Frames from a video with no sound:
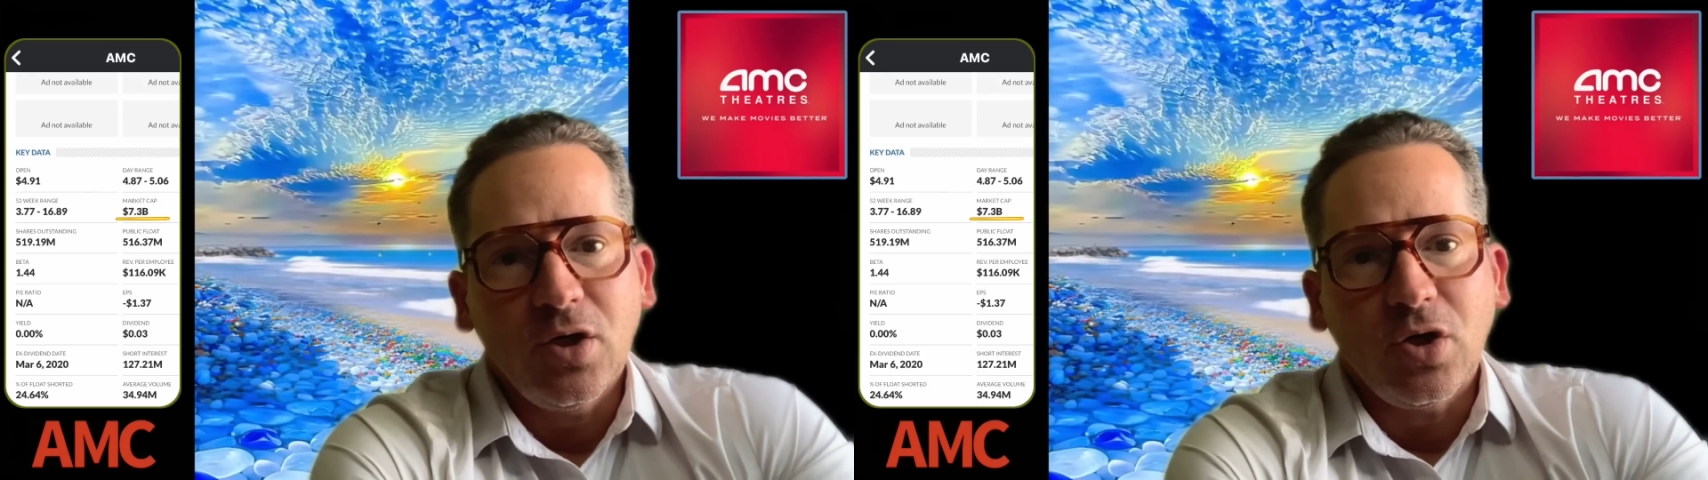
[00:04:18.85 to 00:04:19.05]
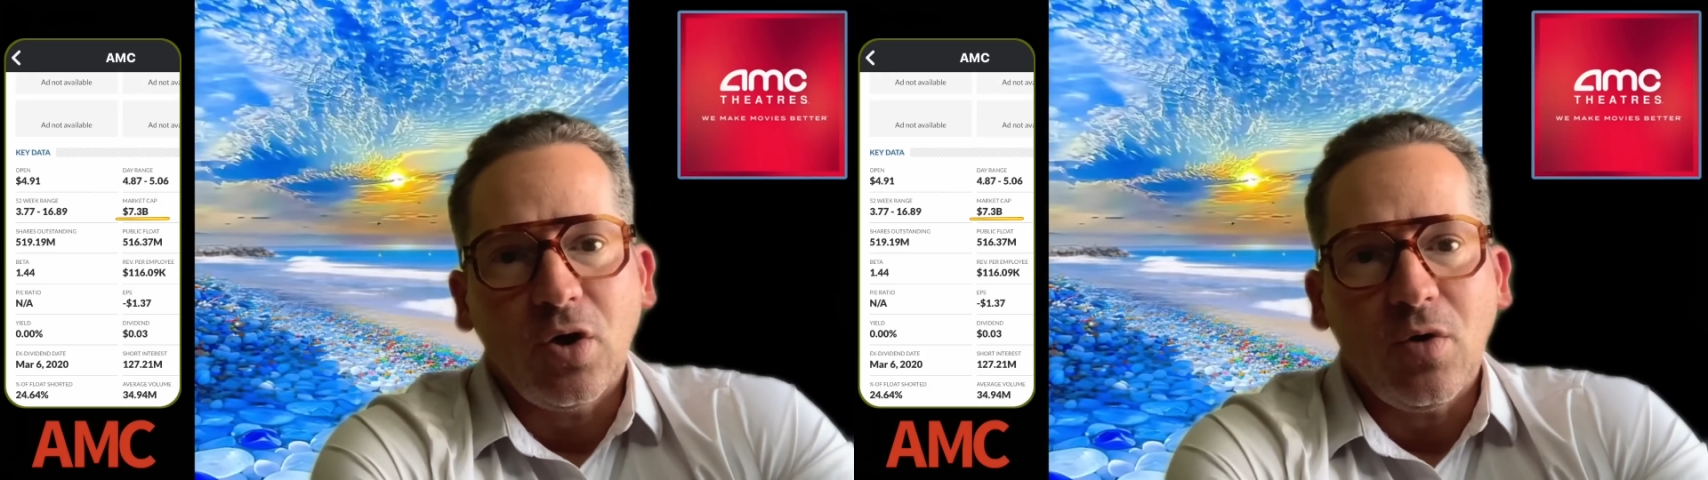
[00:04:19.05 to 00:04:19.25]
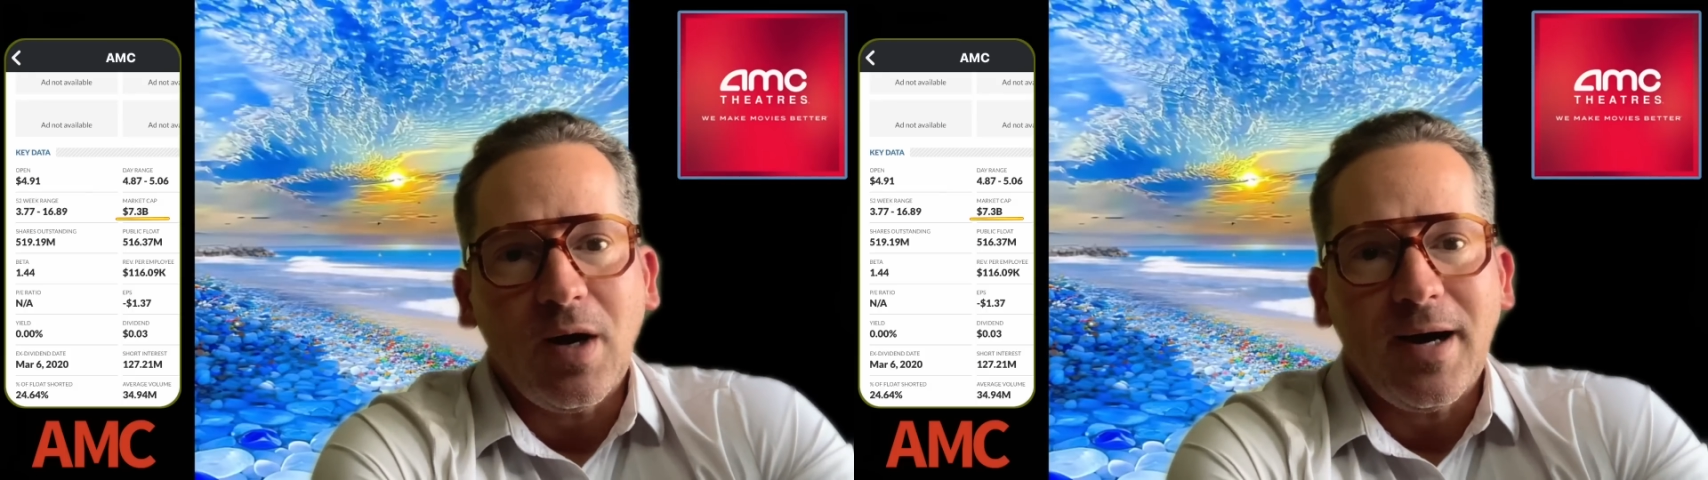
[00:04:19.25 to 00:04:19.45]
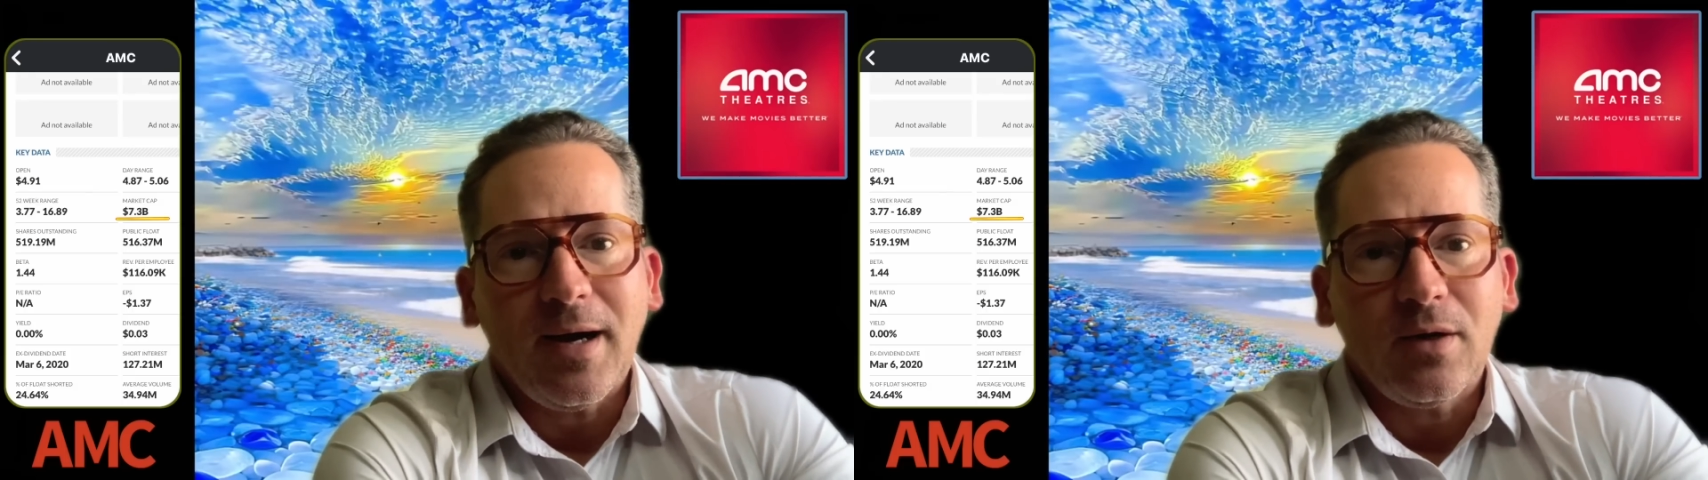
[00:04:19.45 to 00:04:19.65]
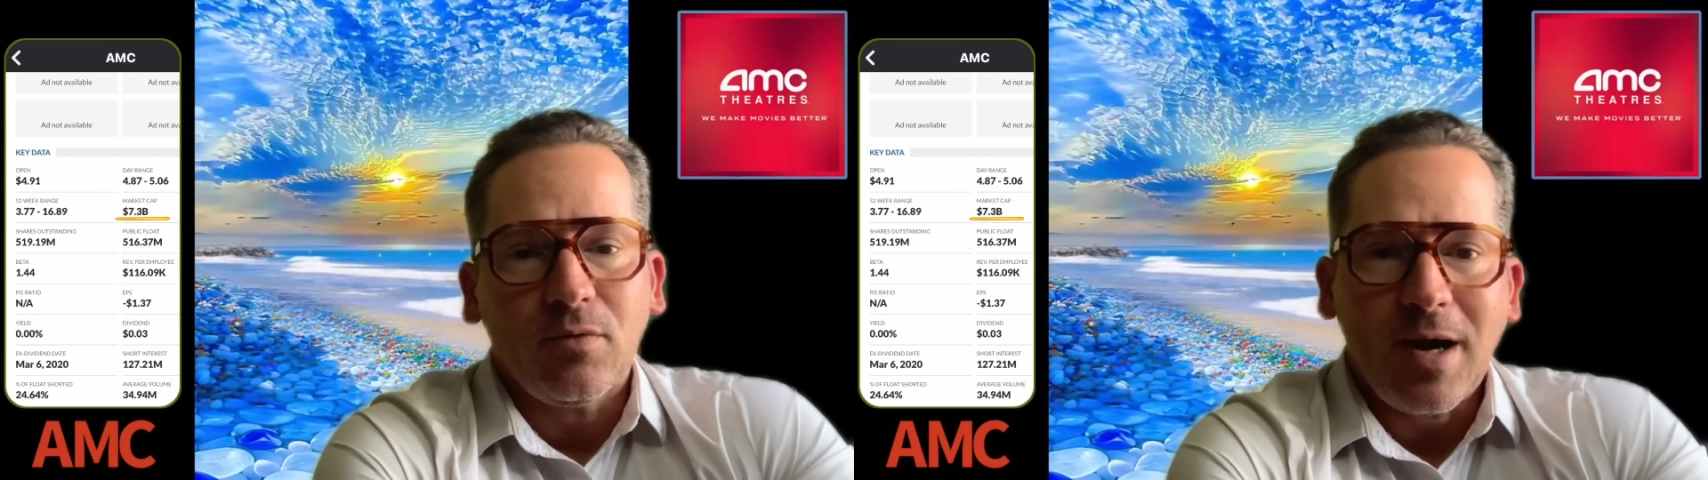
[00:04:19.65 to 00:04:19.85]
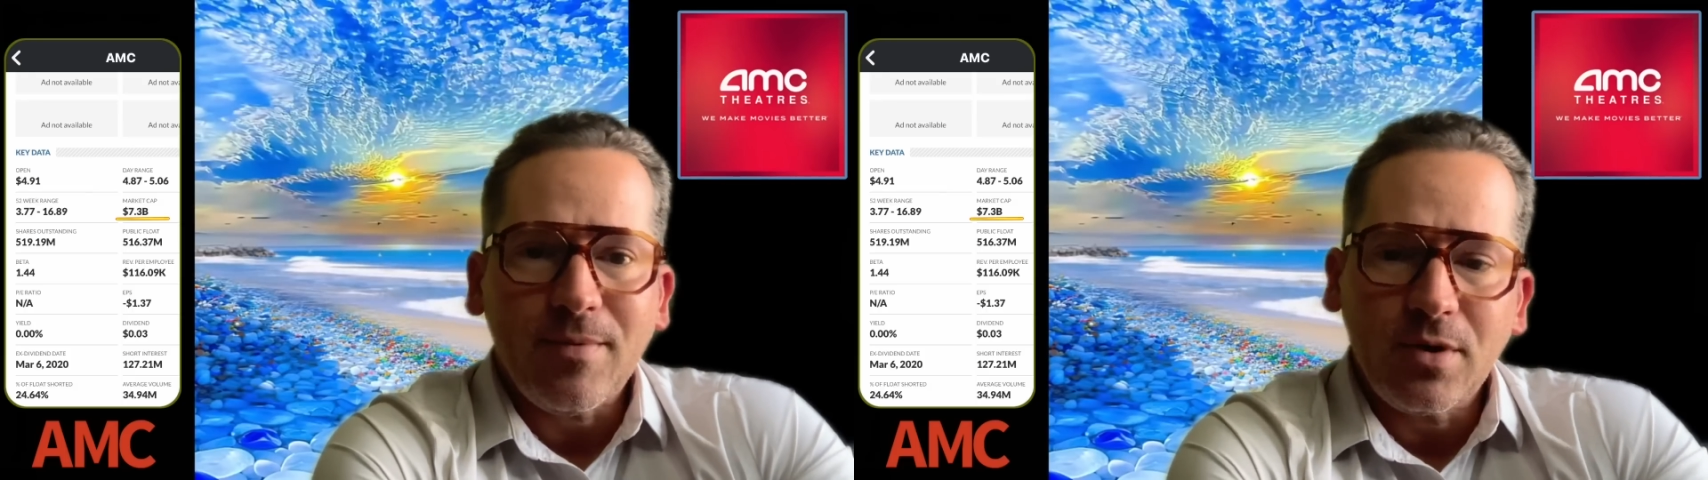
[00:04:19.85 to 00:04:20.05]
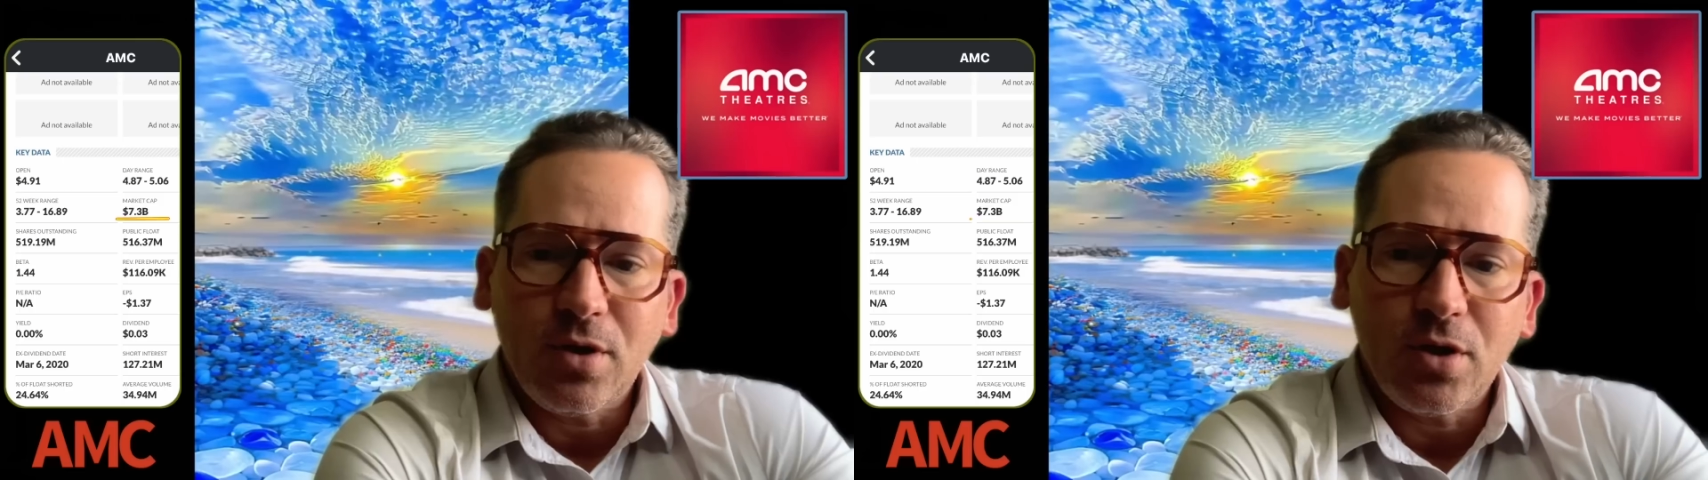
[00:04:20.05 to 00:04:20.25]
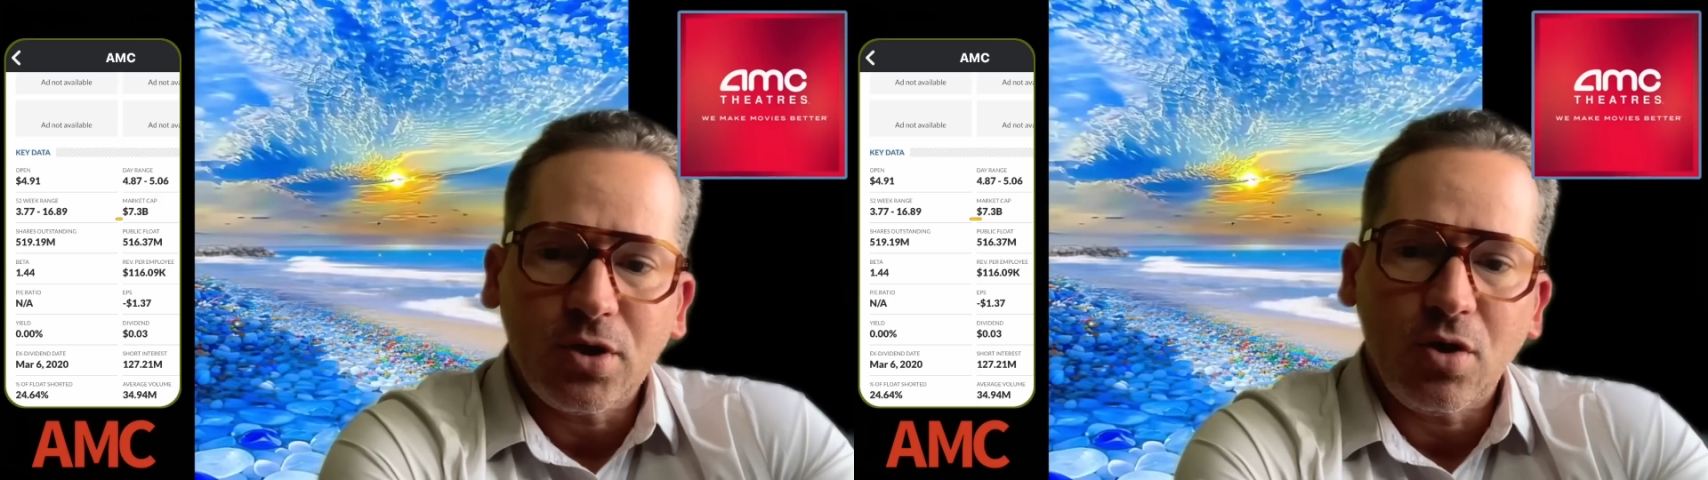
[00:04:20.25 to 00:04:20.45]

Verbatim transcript: Go on Robinhood,